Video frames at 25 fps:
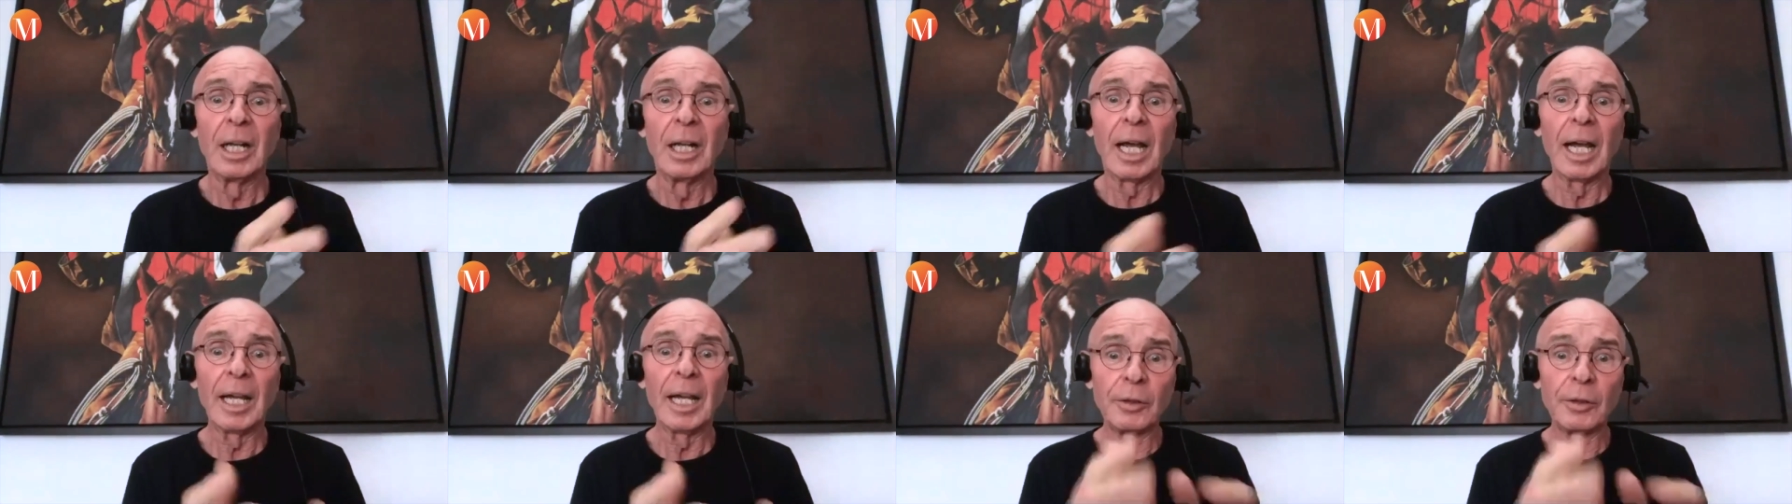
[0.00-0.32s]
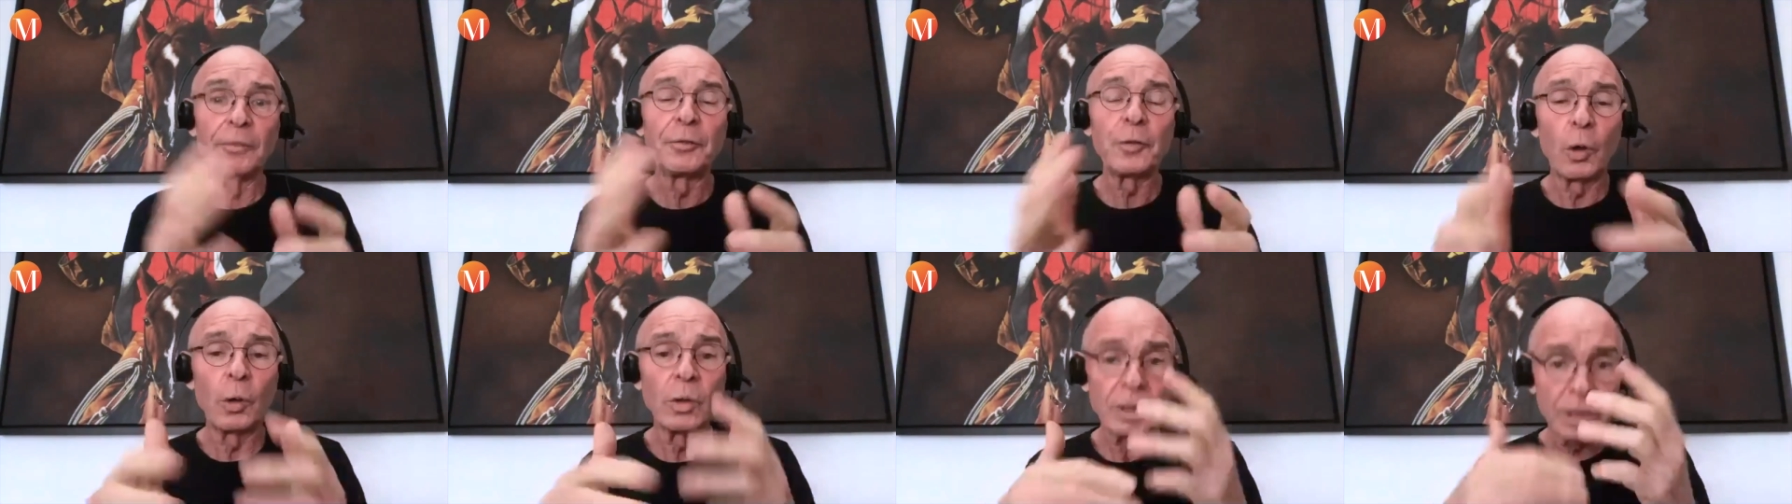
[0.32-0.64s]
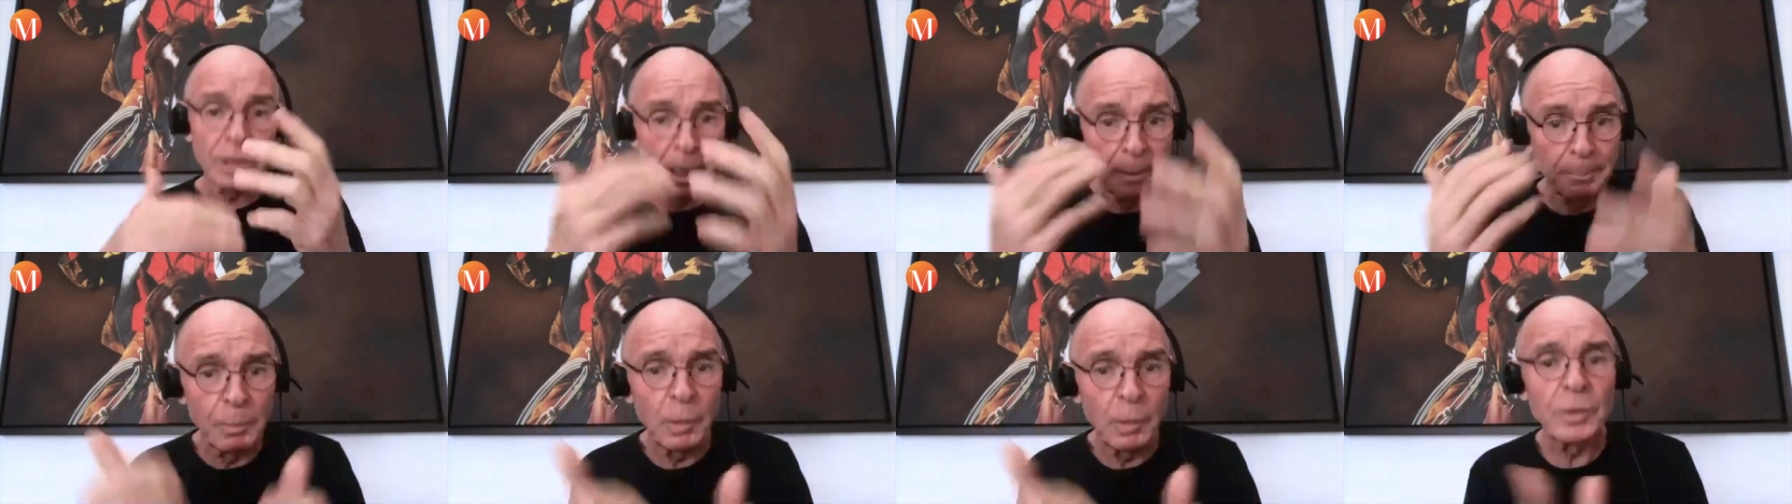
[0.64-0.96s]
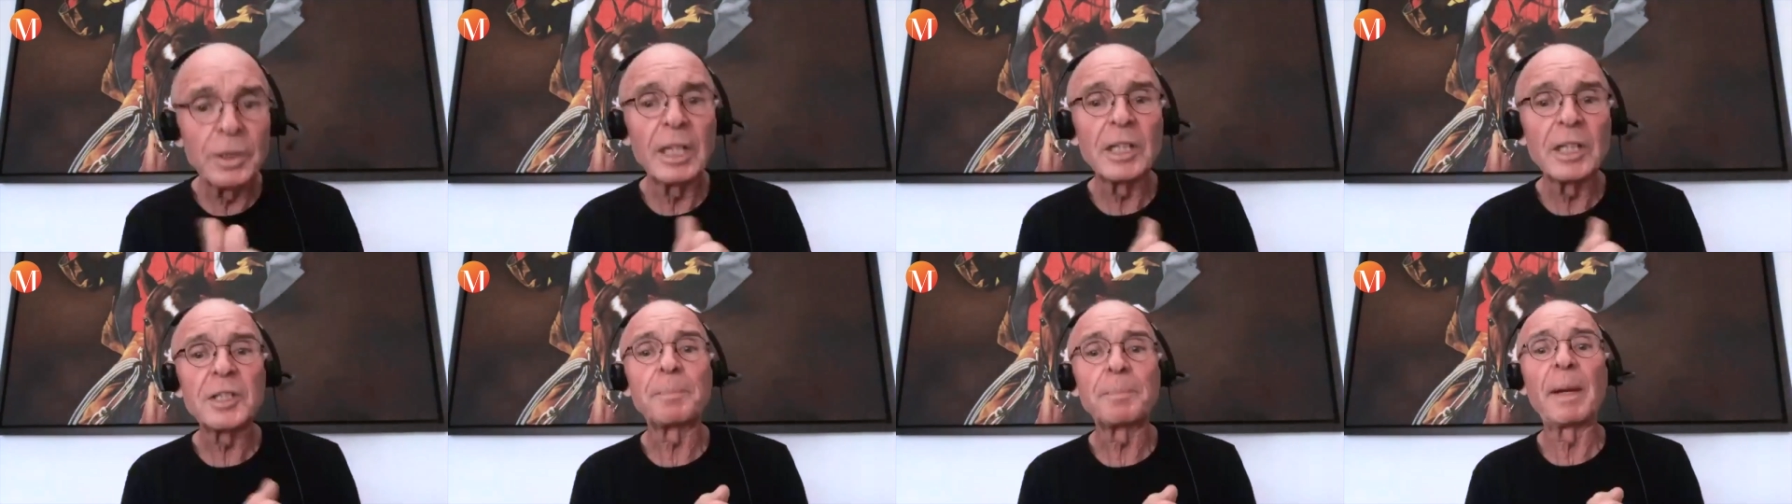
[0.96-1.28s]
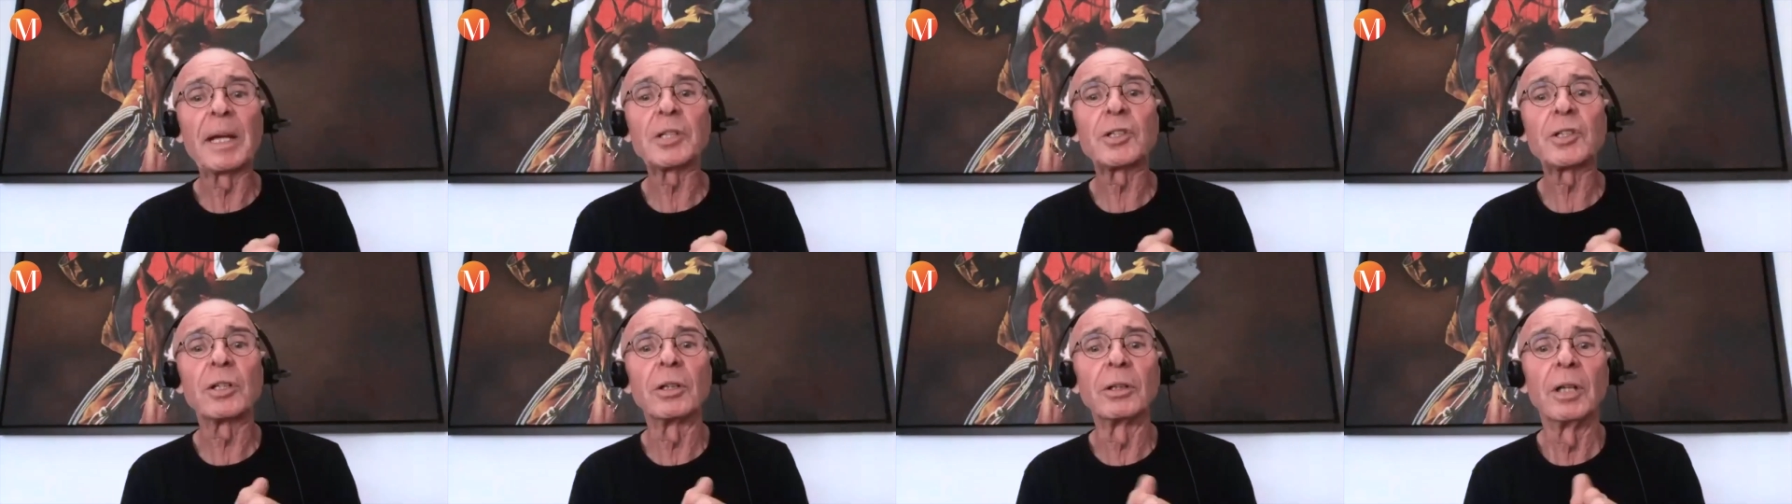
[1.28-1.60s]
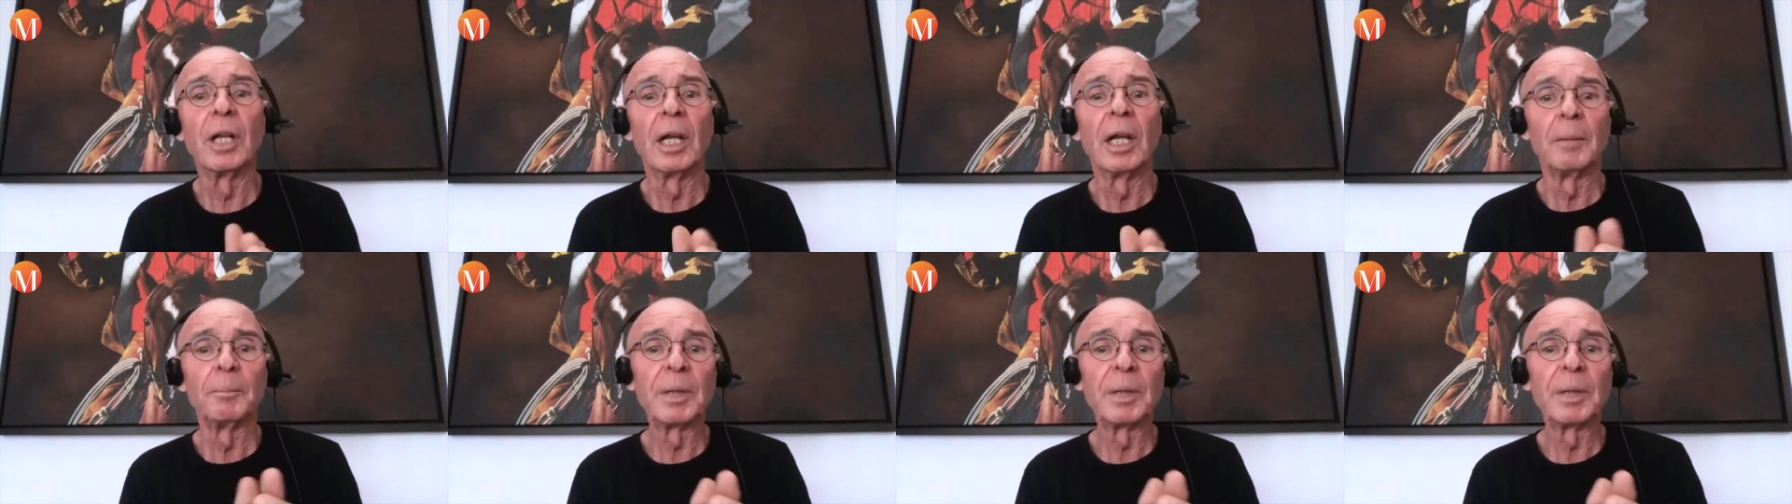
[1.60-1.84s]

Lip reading: And of course, Cambodia is special